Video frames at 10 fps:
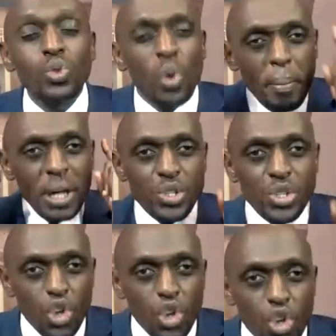We must
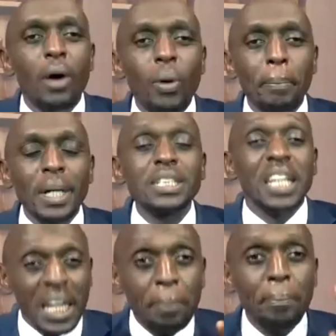know our part and